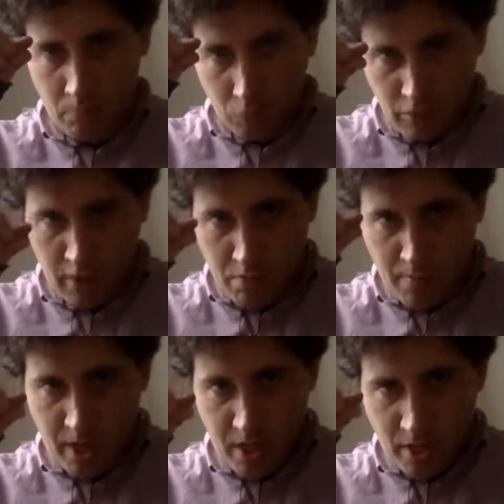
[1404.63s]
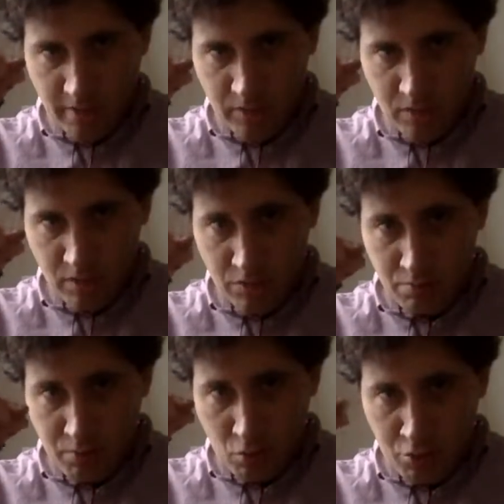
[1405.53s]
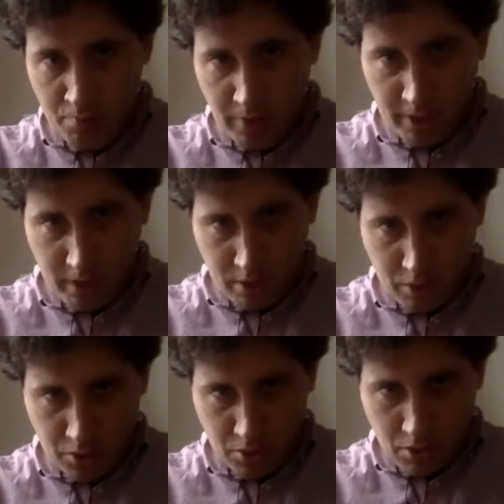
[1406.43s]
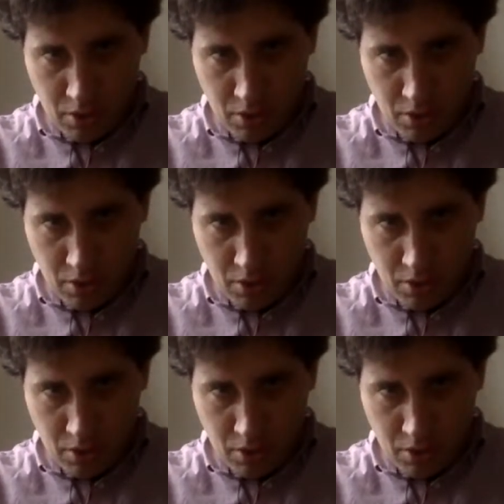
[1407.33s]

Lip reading: greater payoffs for both players,